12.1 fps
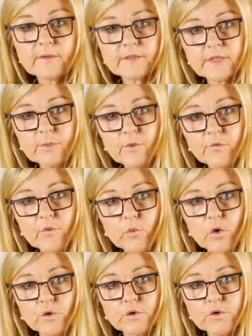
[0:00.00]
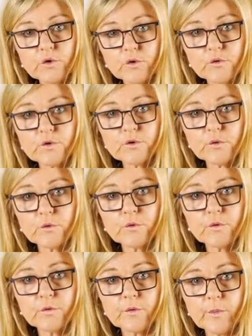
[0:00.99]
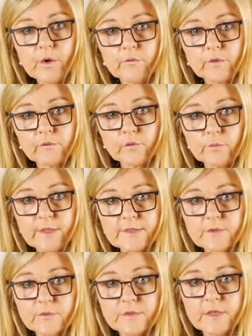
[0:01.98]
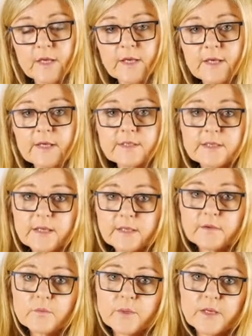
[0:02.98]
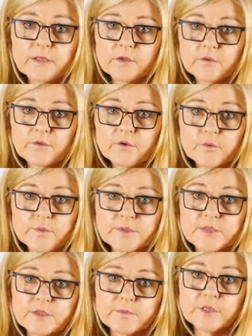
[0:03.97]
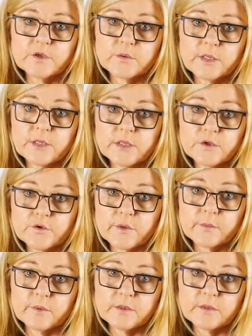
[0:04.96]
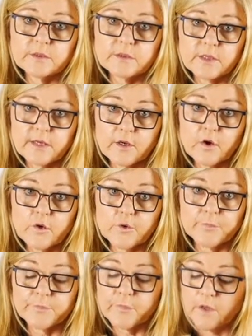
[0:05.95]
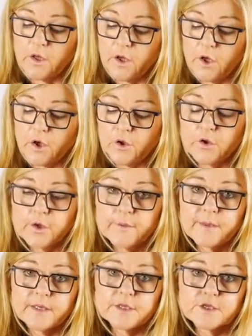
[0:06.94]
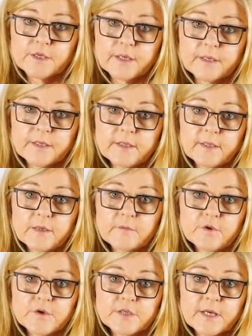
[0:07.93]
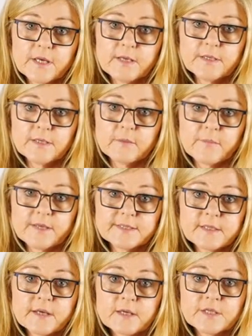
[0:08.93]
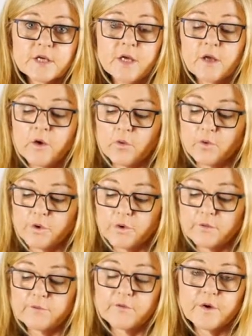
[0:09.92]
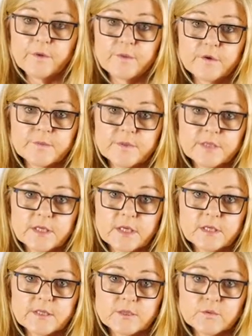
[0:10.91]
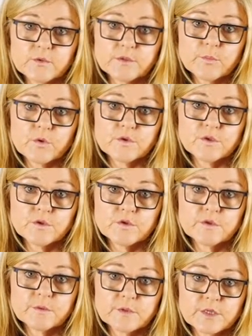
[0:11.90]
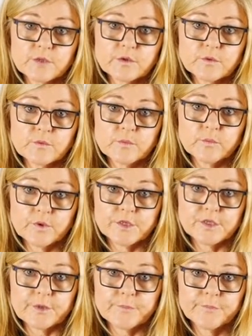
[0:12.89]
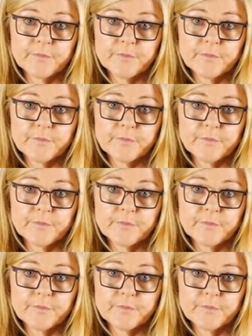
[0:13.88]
the tip of the wand onto the pelvic floor muscles, exactly the way that your therapist has been doing it in treatment at home. You can then gently rotate and massage, or you can find those particularly sore spots and do some gentle pressure.